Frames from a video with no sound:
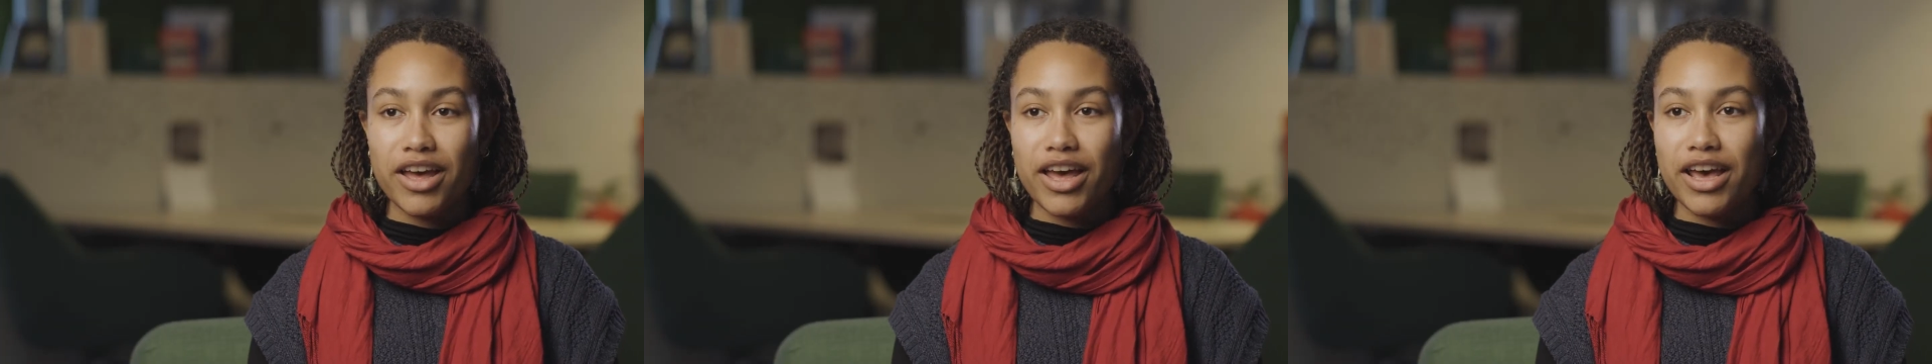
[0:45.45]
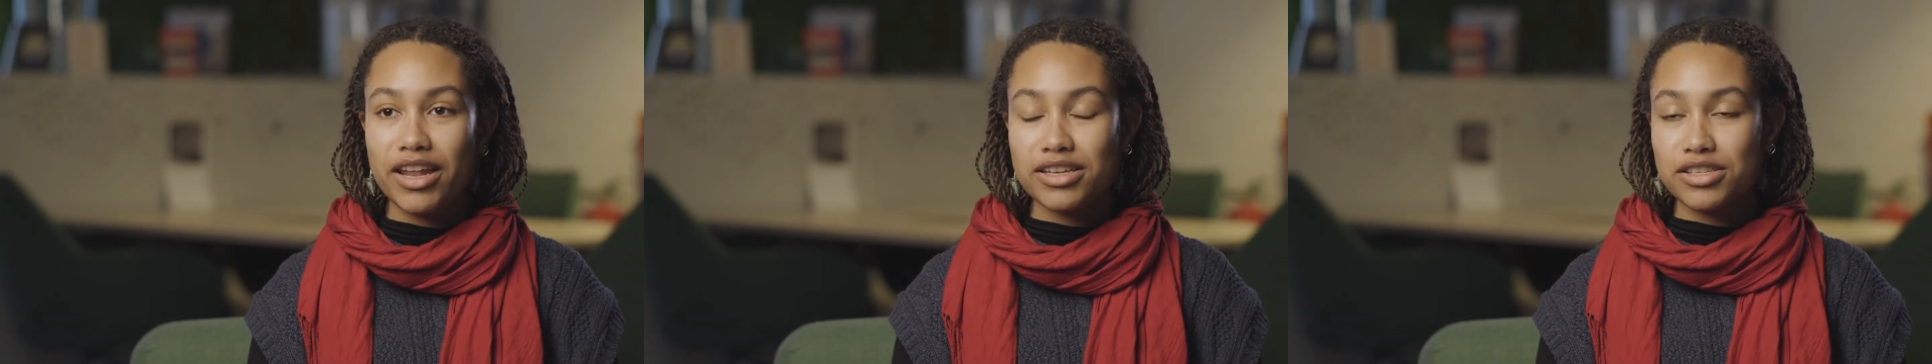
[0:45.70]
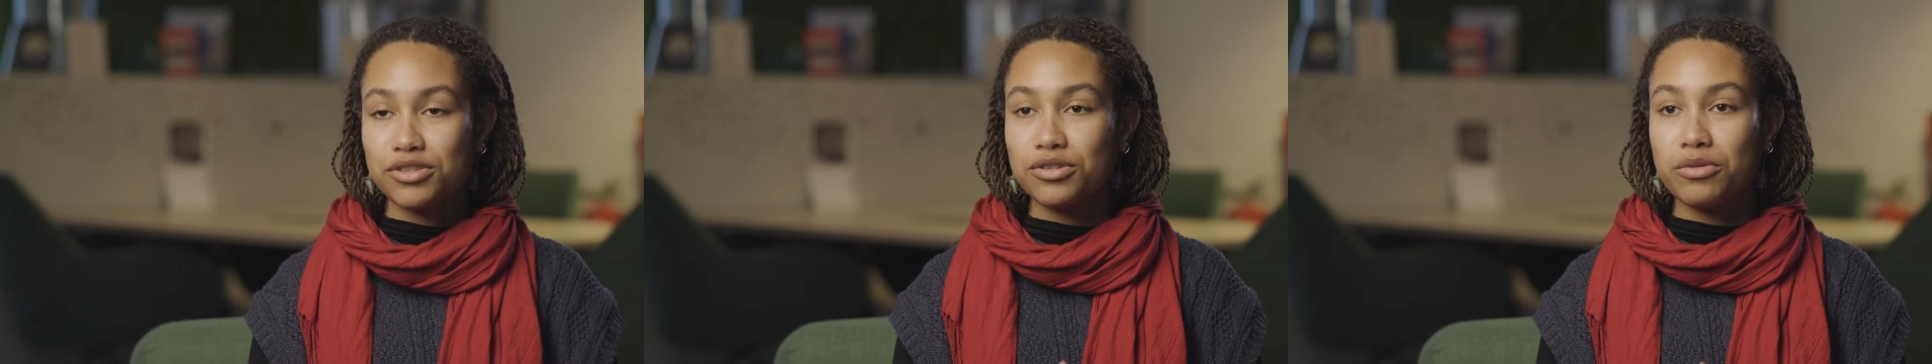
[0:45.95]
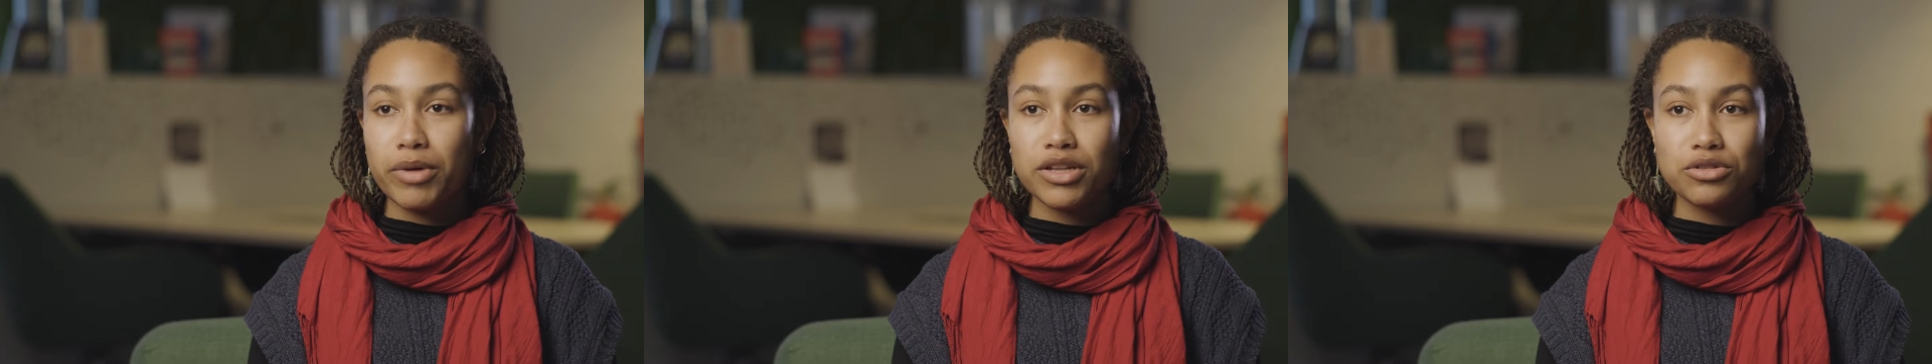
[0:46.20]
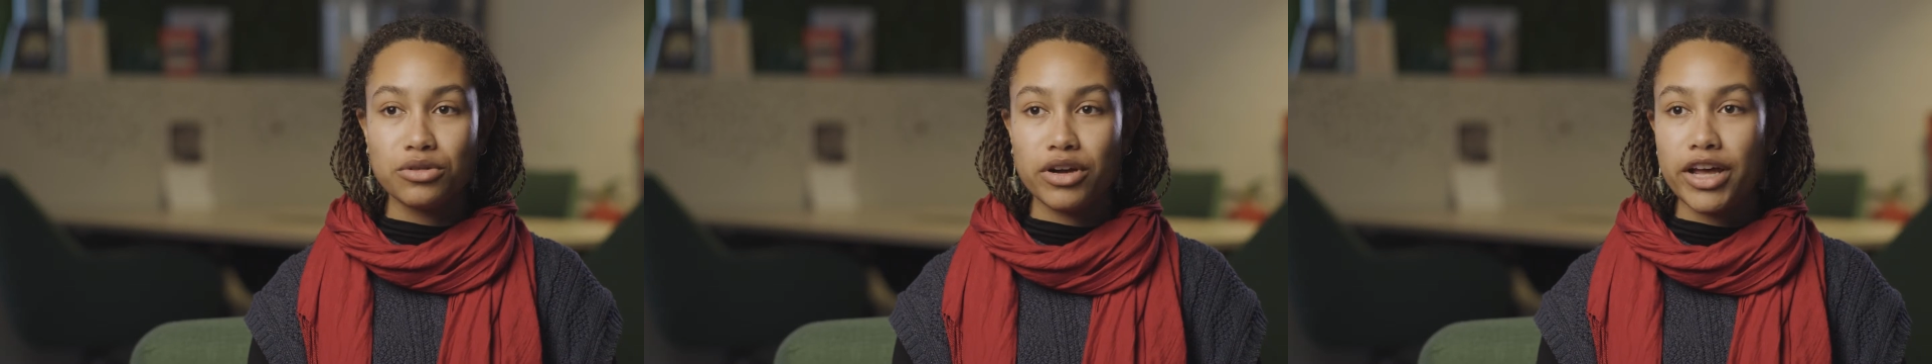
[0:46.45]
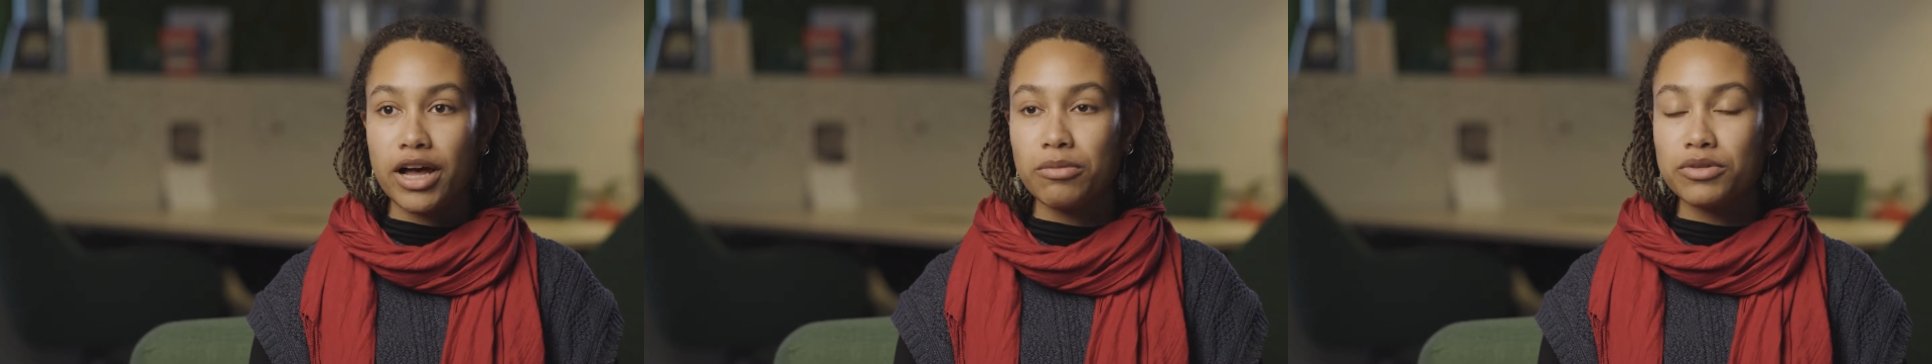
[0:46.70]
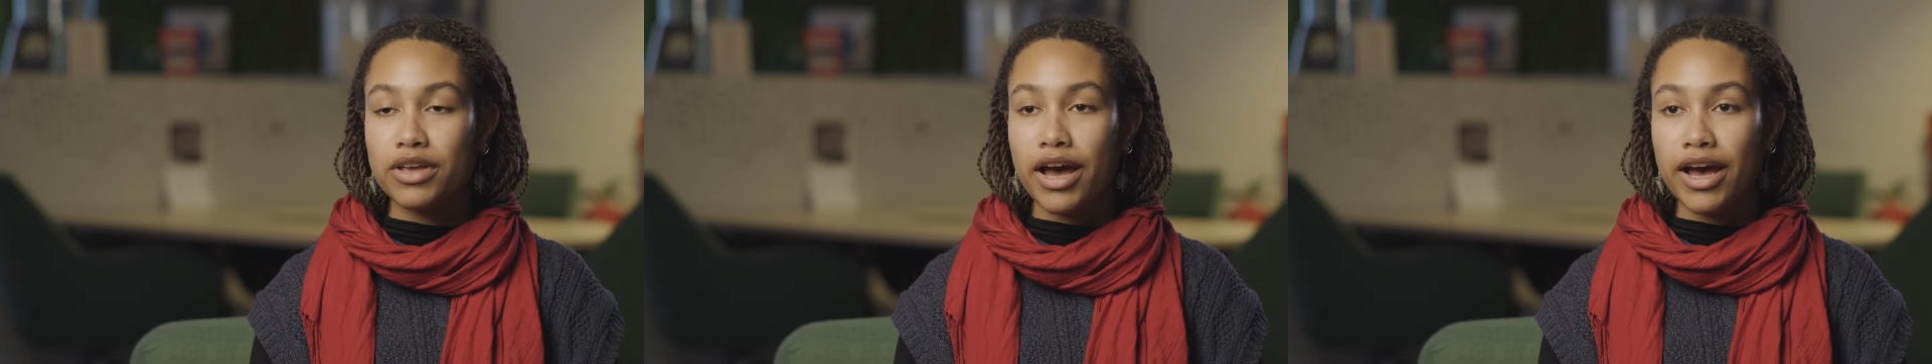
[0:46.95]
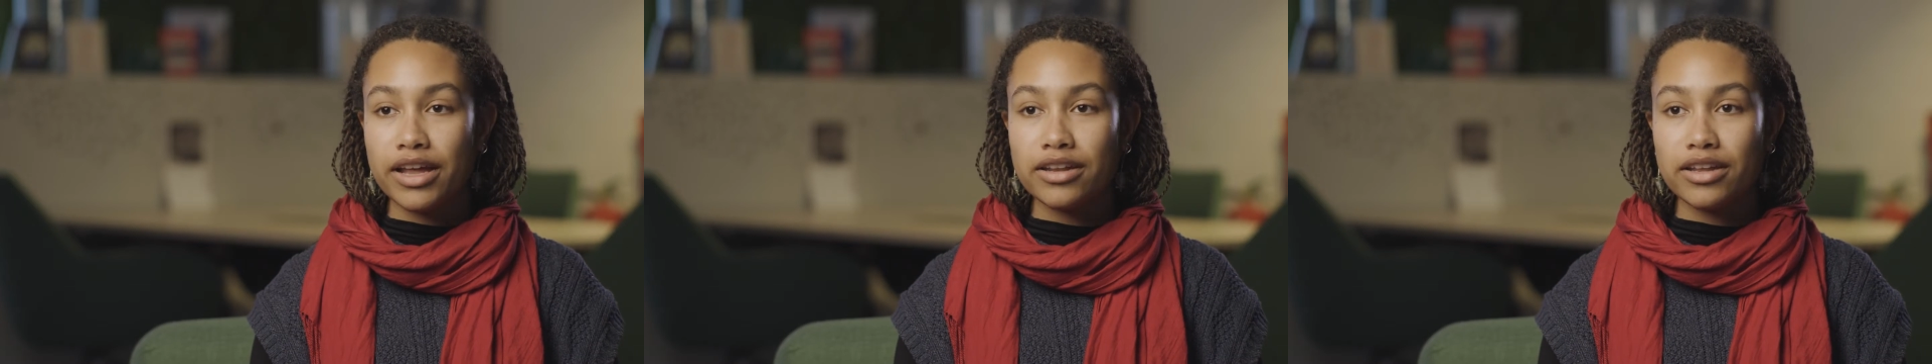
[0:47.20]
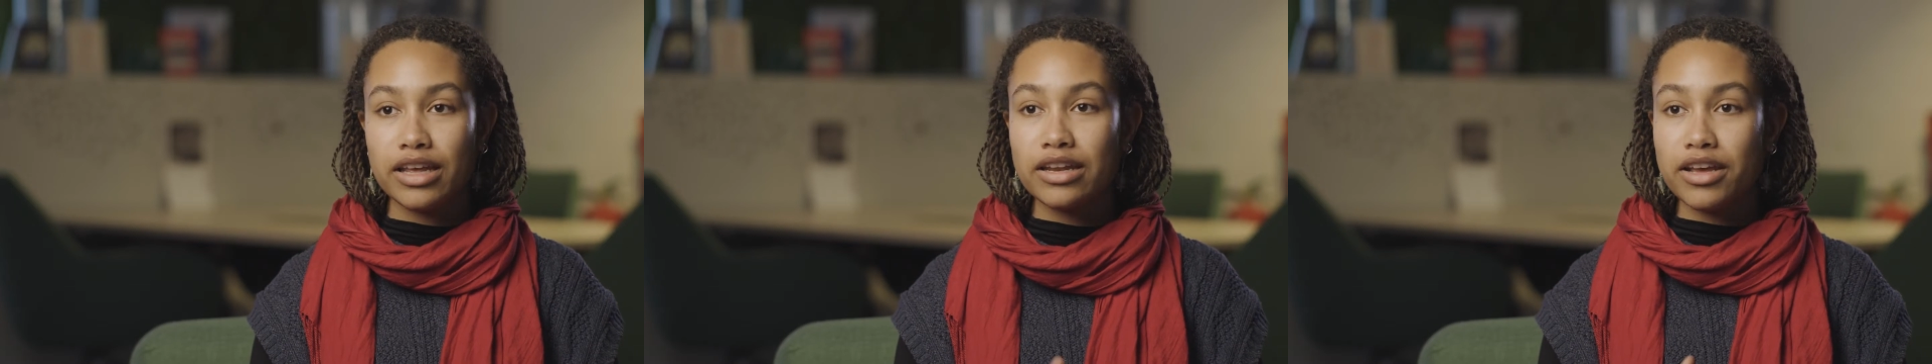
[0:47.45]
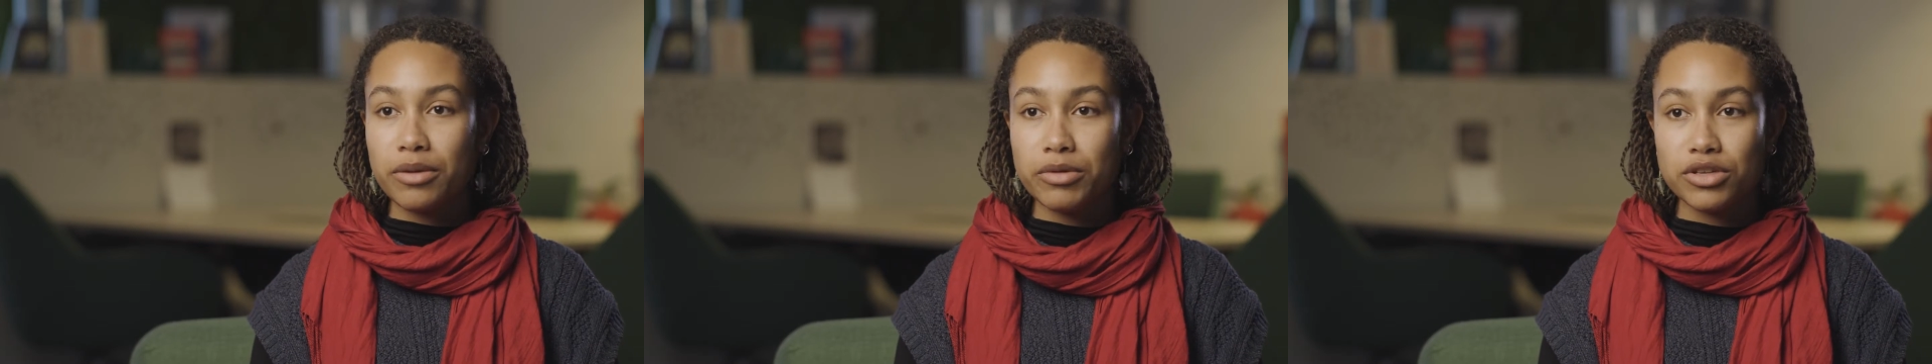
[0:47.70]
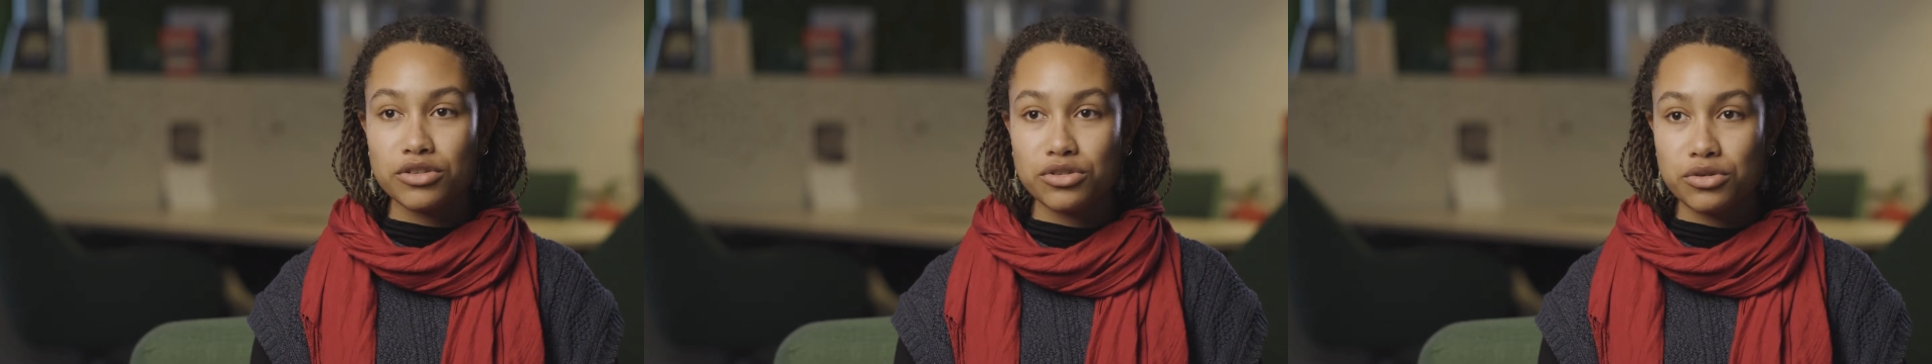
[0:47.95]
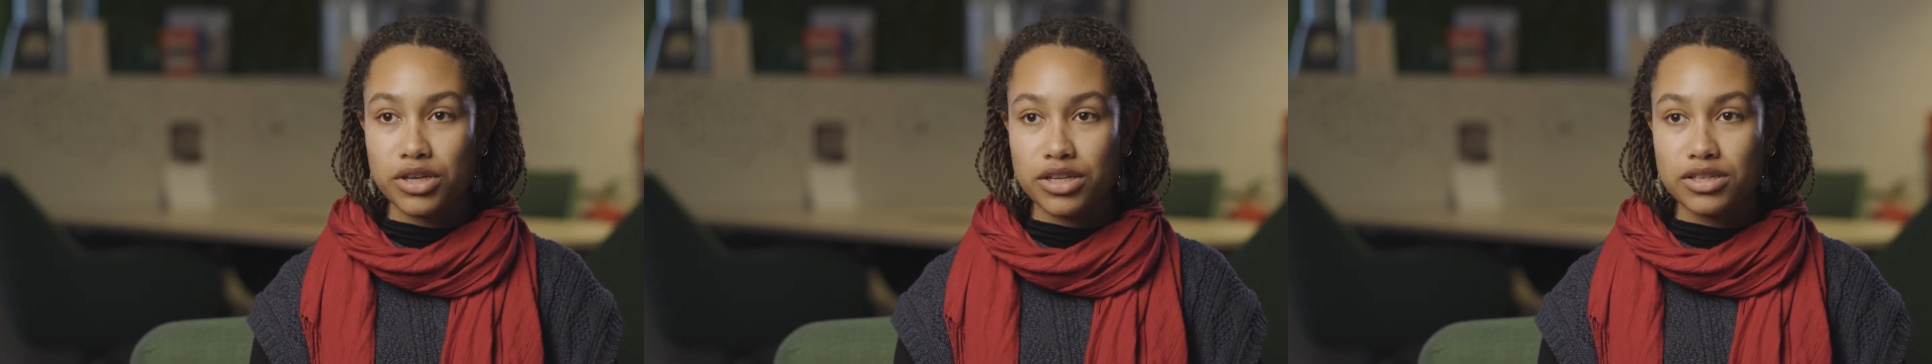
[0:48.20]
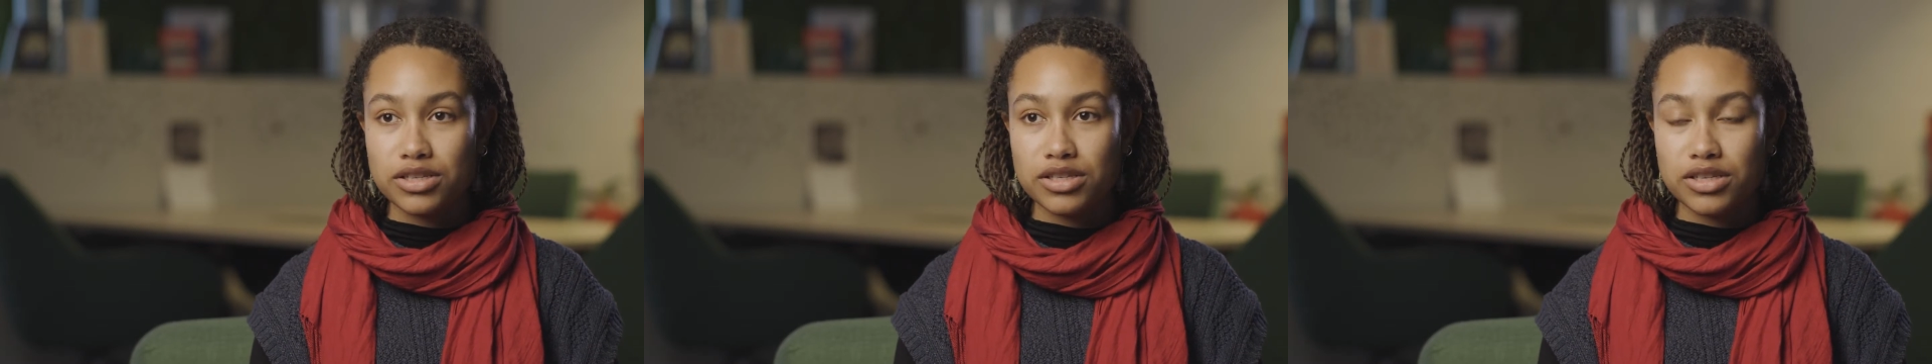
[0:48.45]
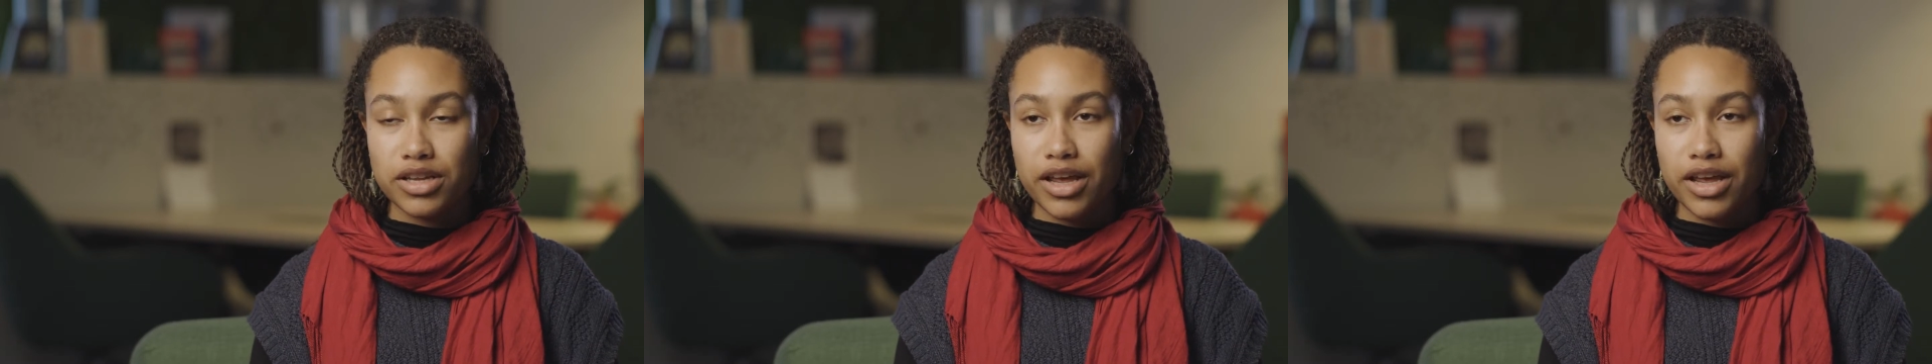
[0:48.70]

And as a student mentor, I helped guide incoming students